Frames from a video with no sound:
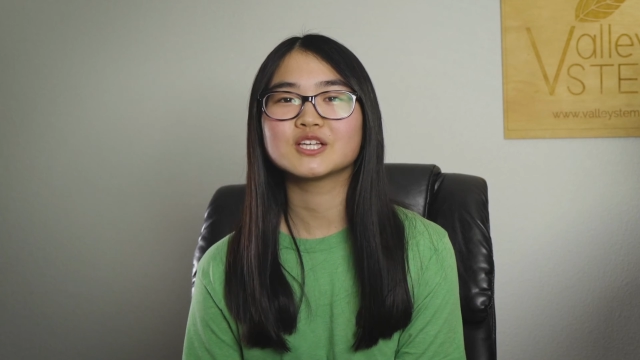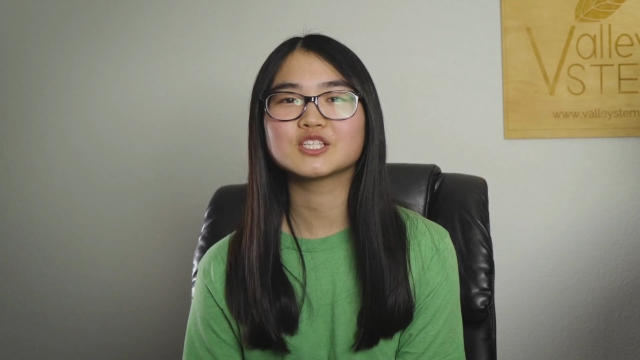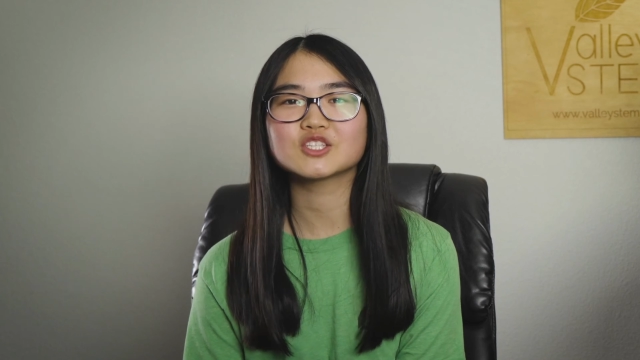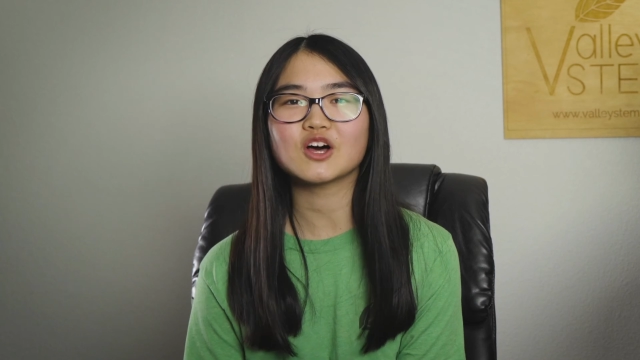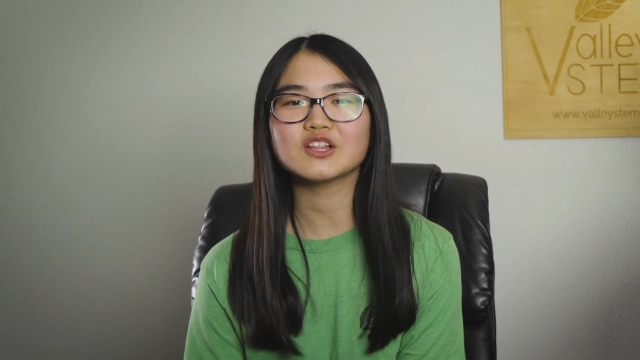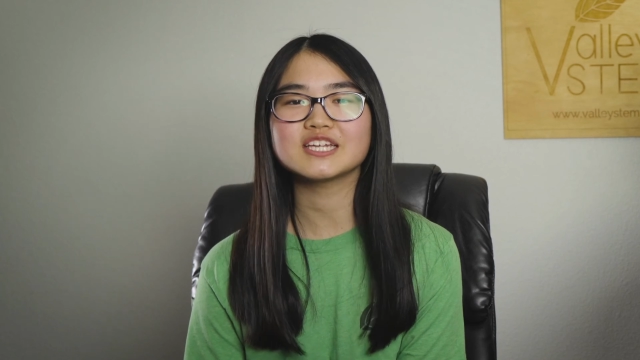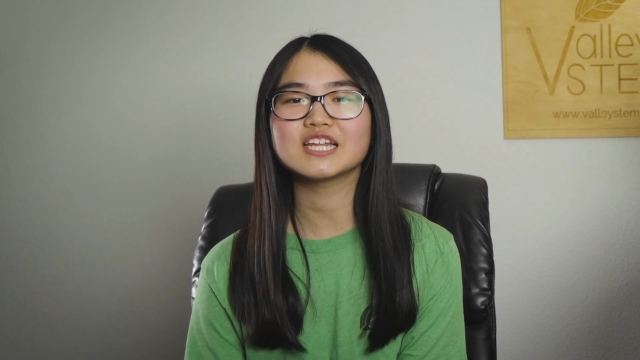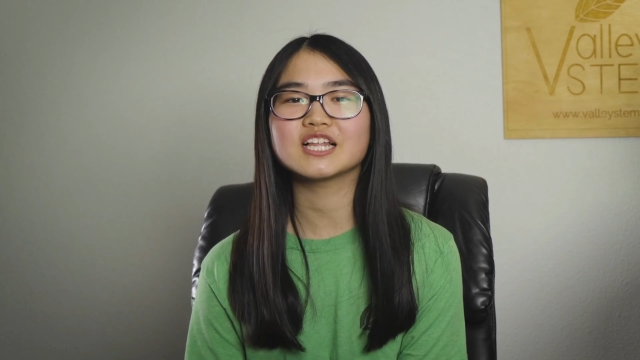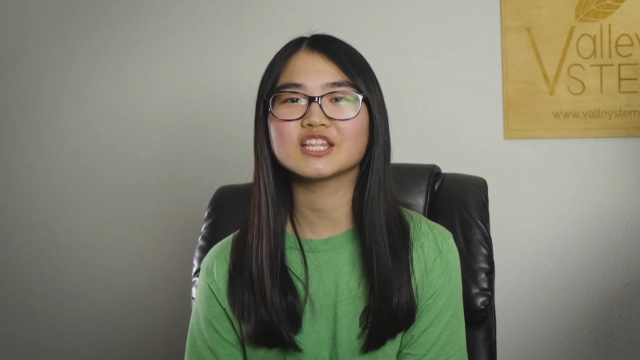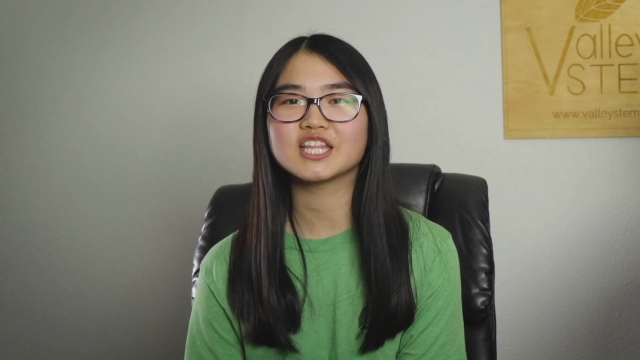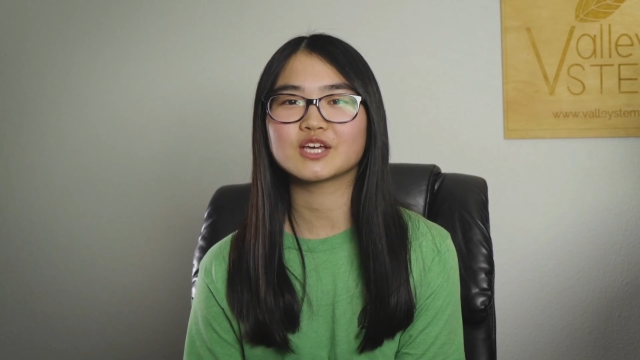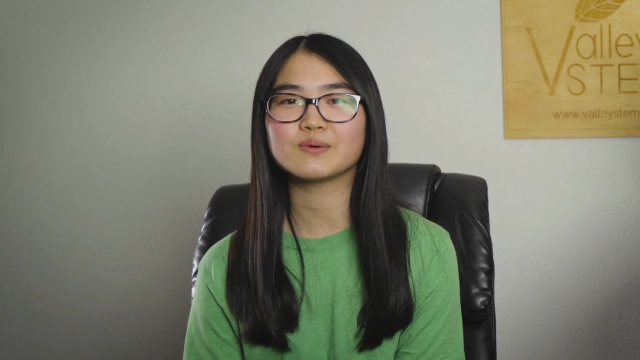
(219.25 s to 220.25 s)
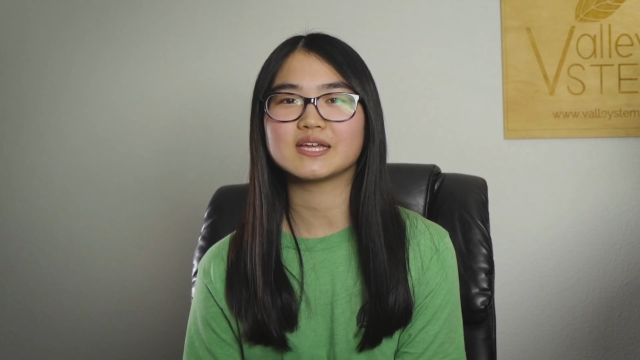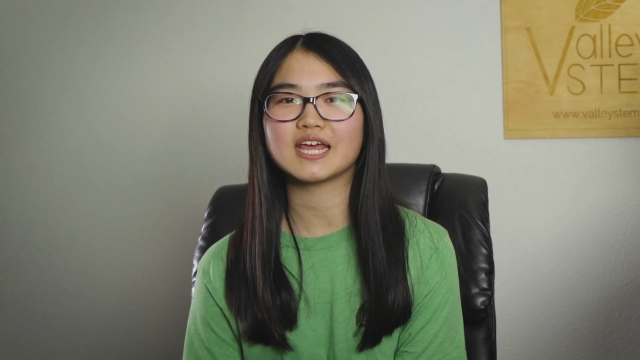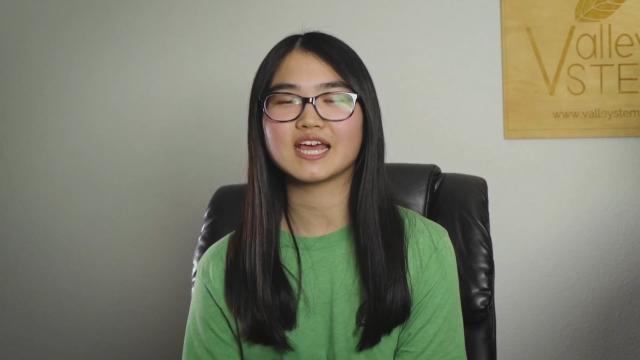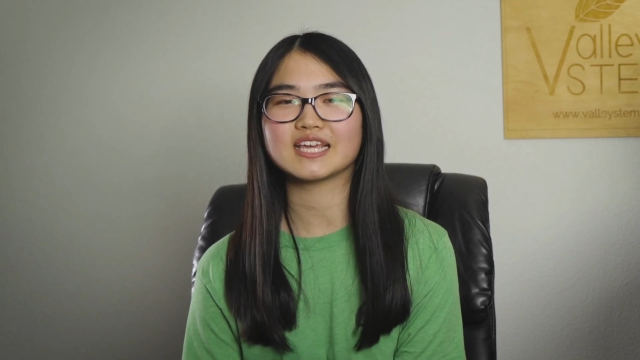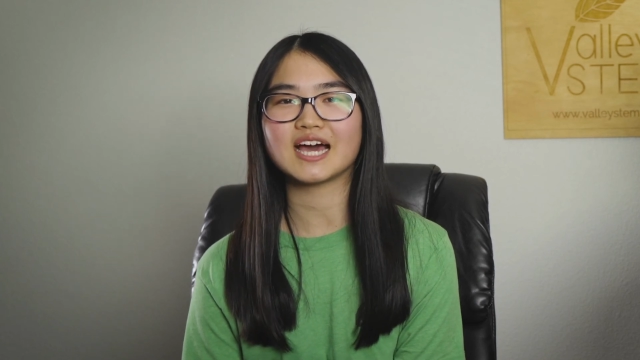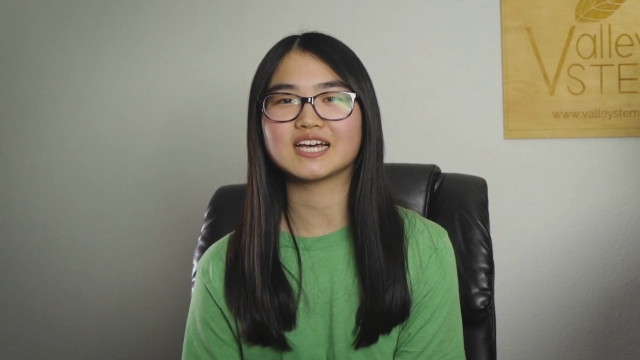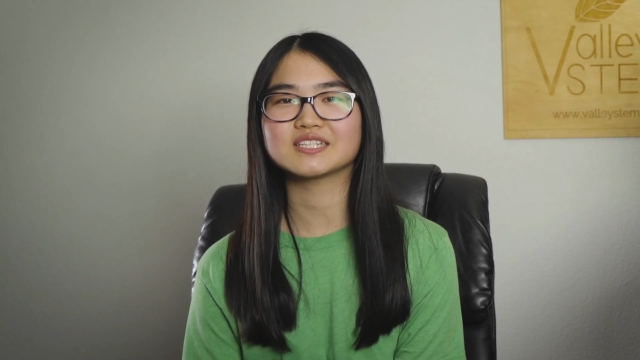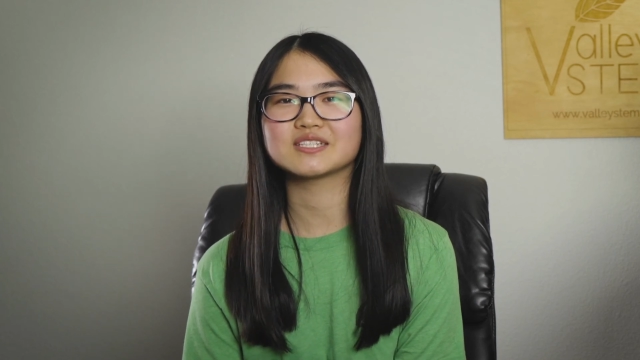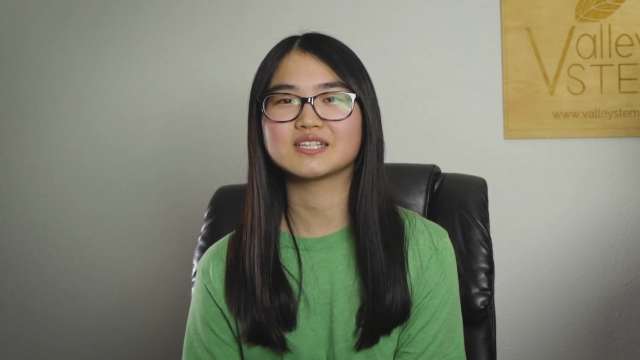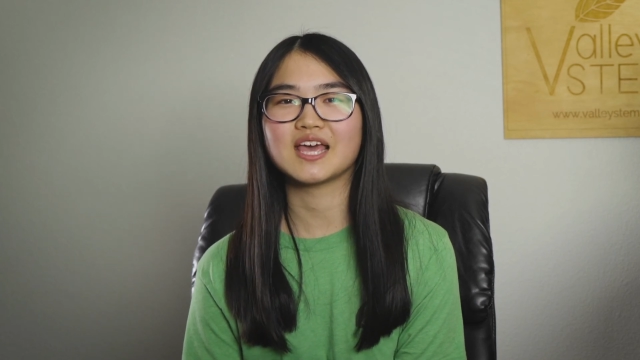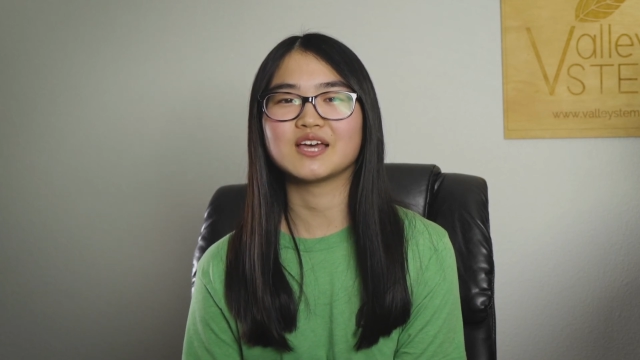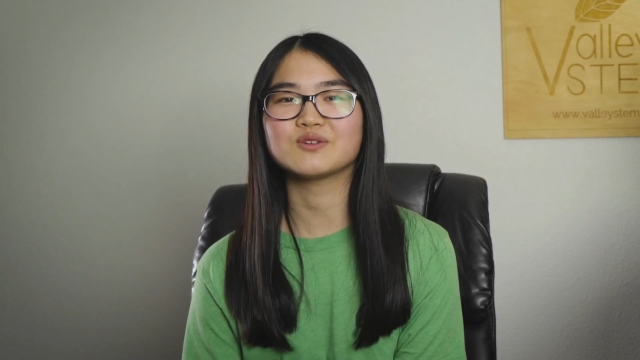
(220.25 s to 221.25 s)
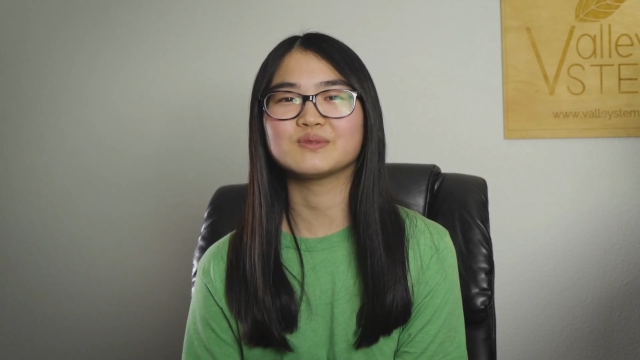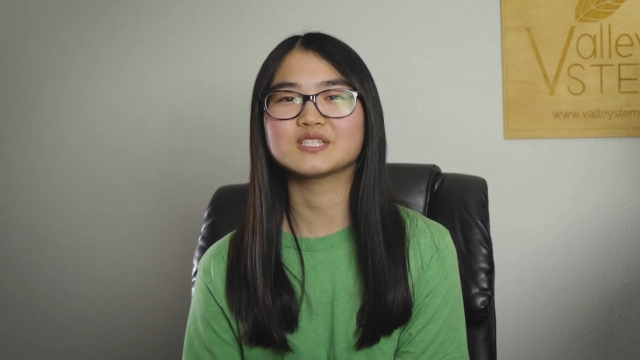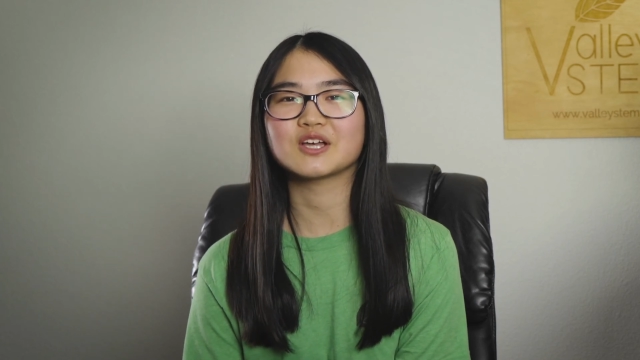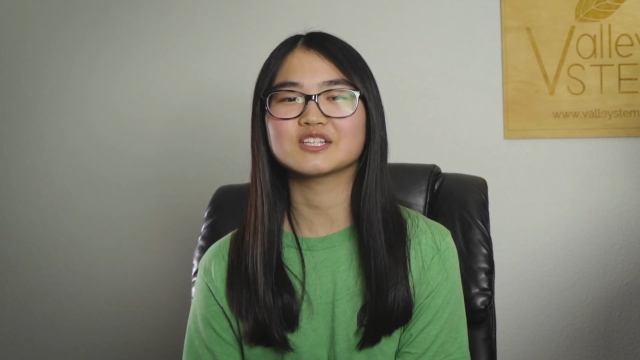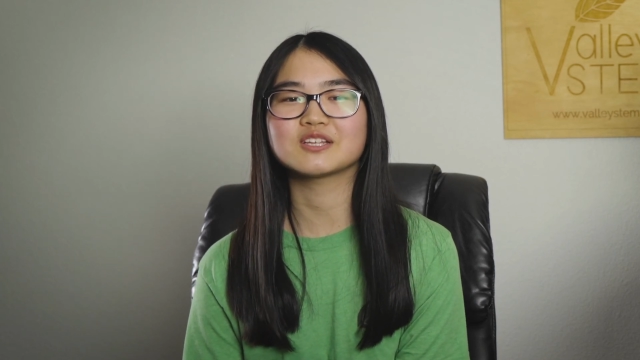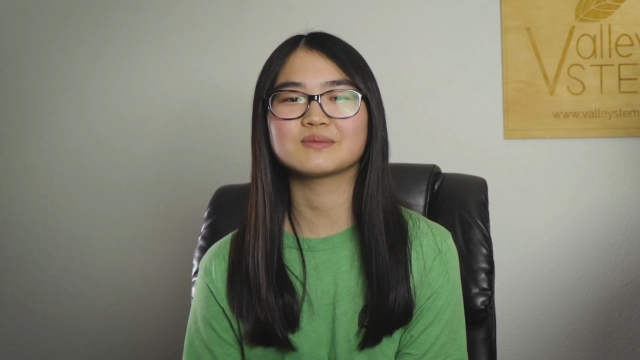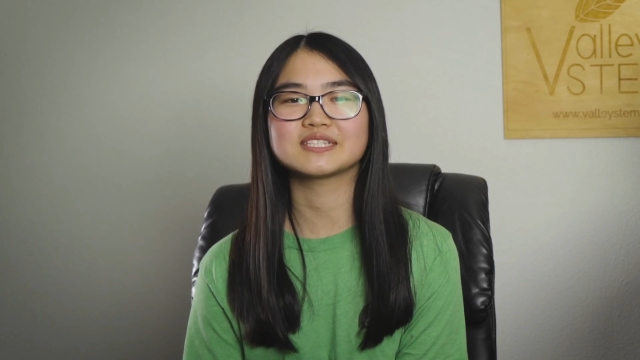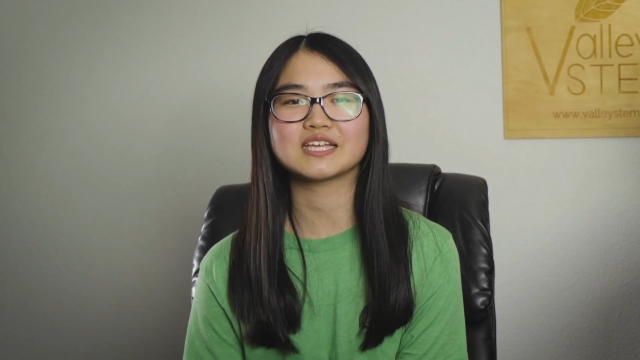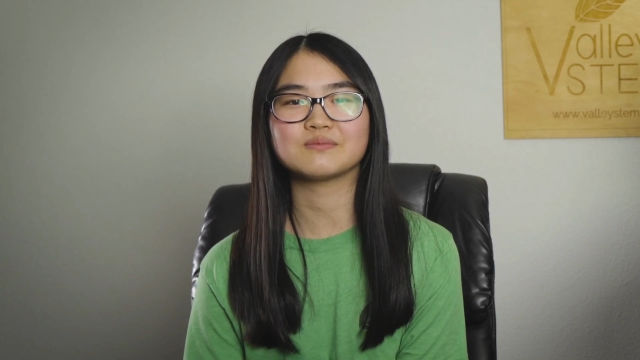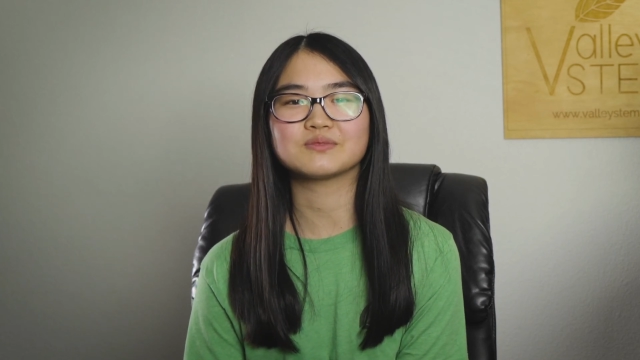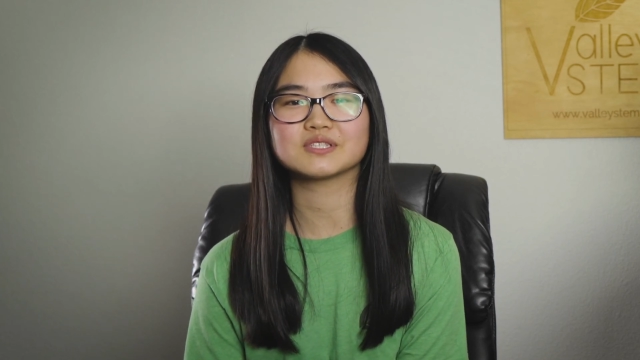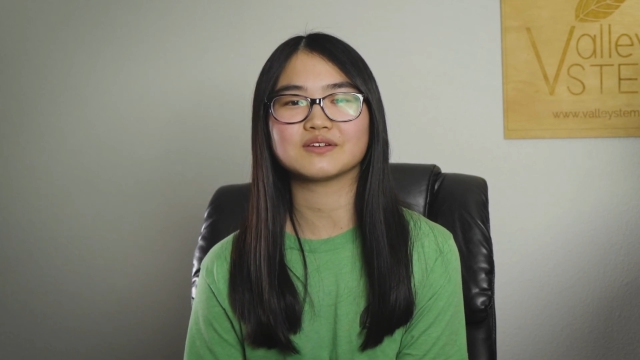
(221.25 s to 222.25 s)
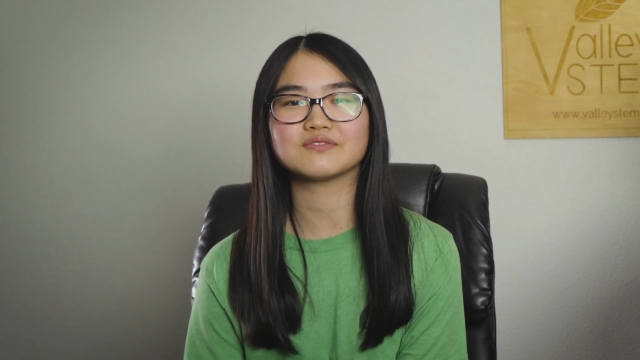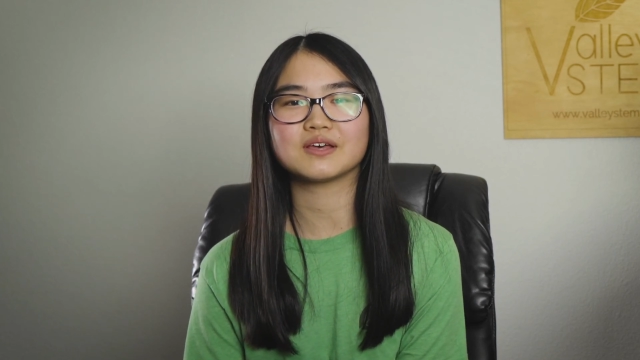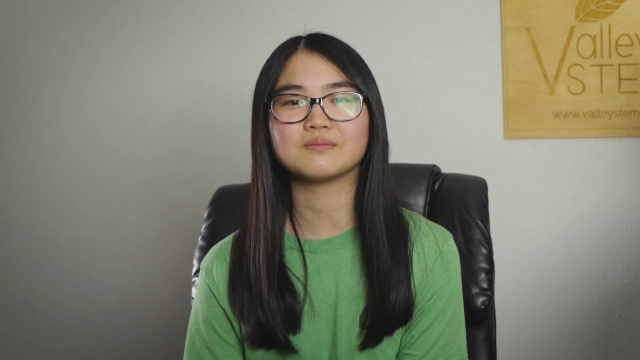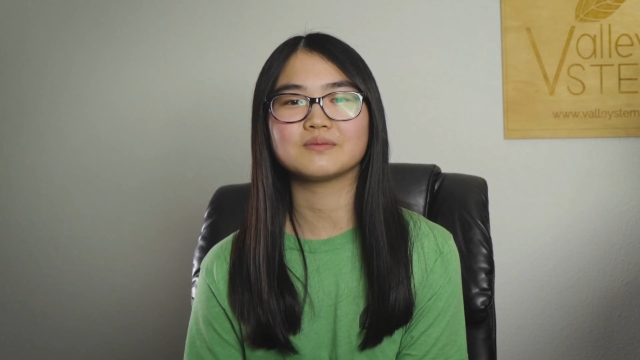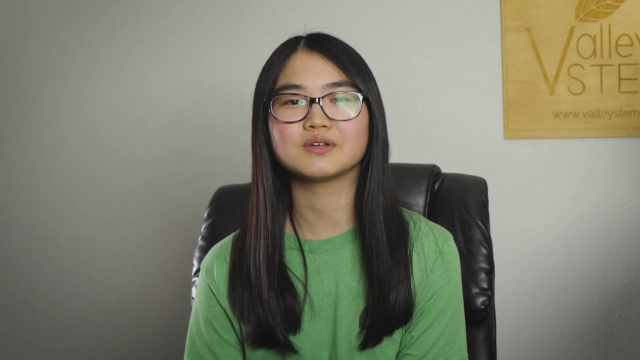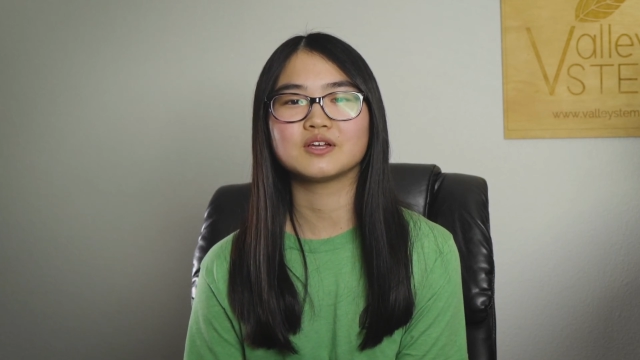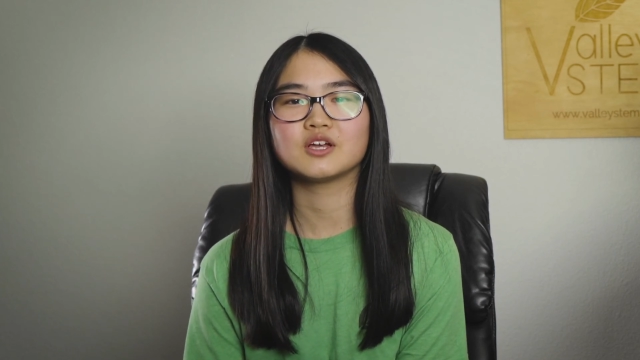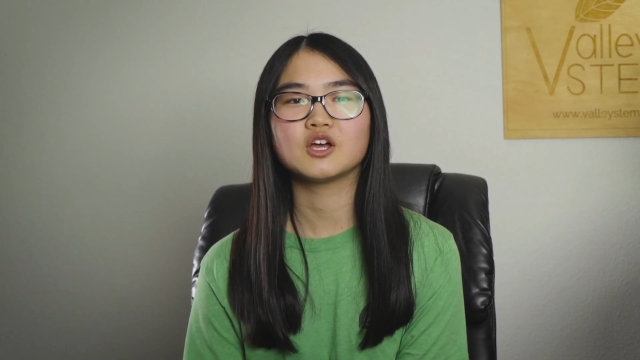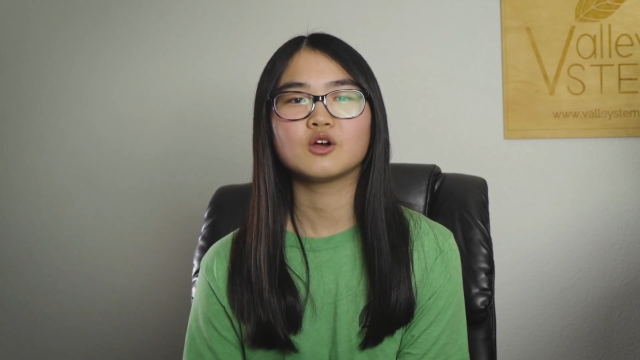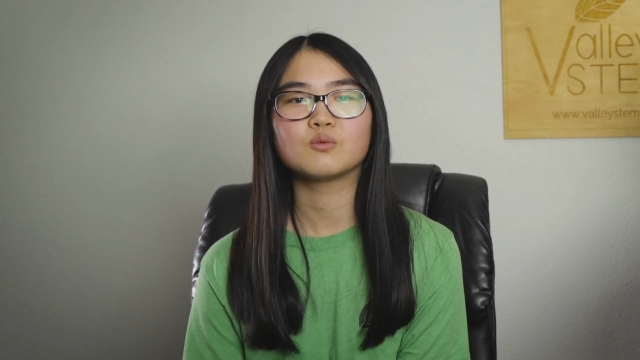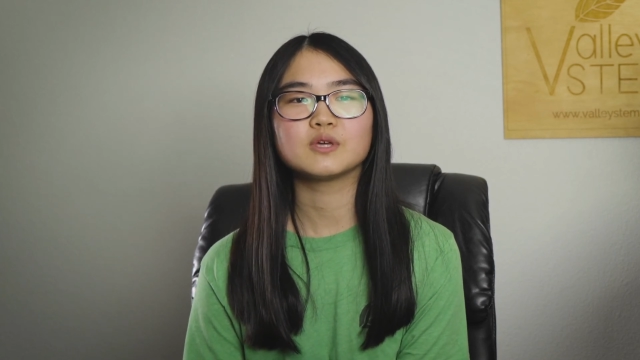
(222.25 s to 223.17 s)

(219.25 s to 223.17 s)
solid, liquid, and gas, and we saw some examples of them.